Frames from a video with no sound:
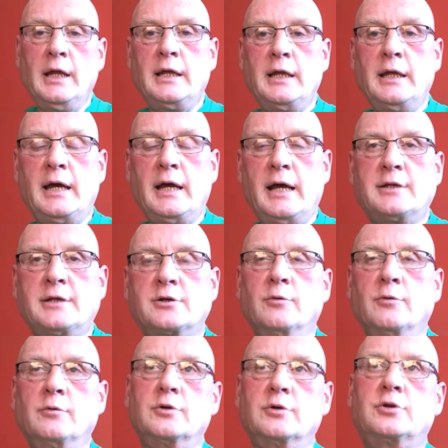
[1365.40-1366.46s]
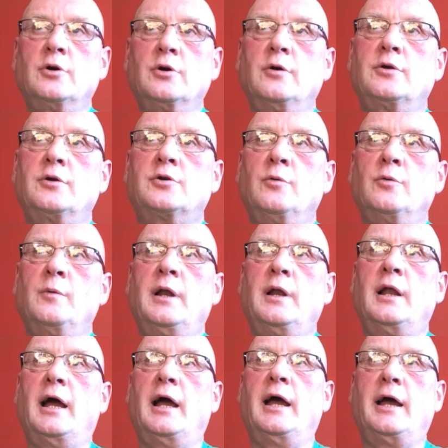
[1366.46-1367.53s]
Yeah, someone
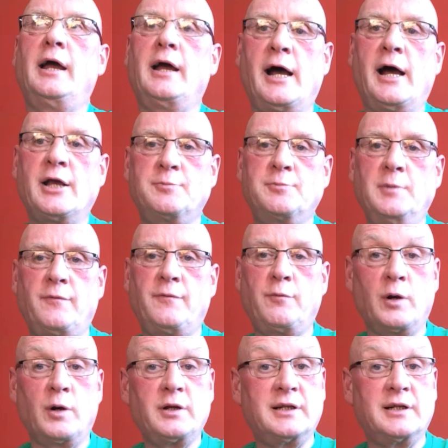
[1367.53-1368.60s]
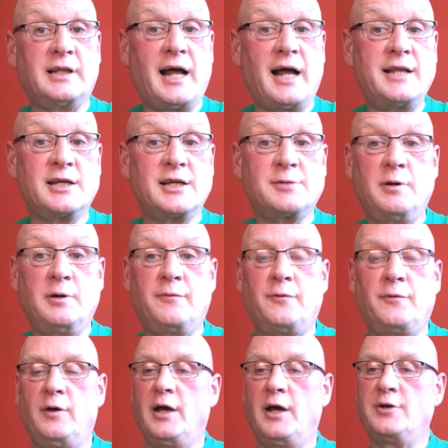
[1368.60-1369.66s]
asked me, one of the dads asked me a
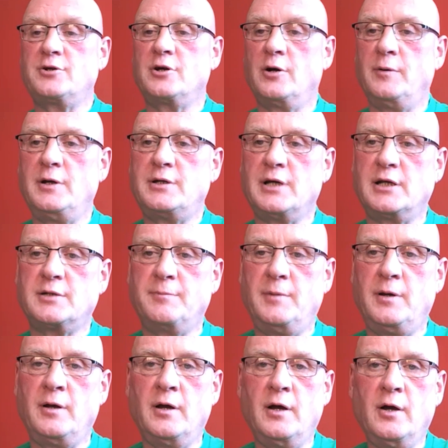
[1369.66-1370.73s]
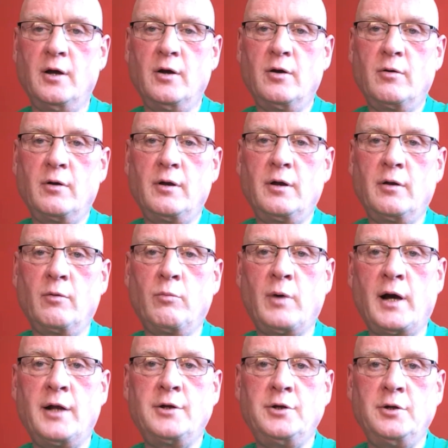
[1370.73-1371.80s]
few years ago, he said to me,
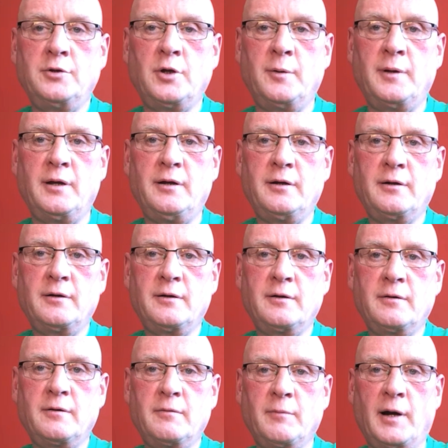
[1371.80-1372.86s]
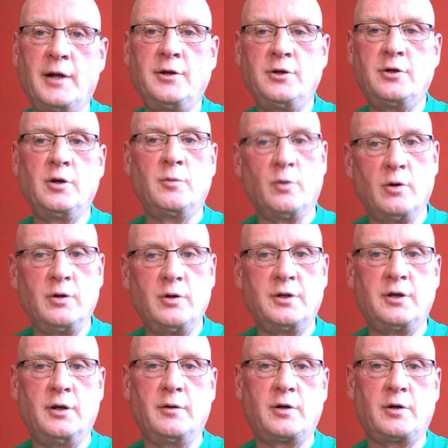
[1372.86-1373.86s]
"Why do you do it? Why do you do all you do?"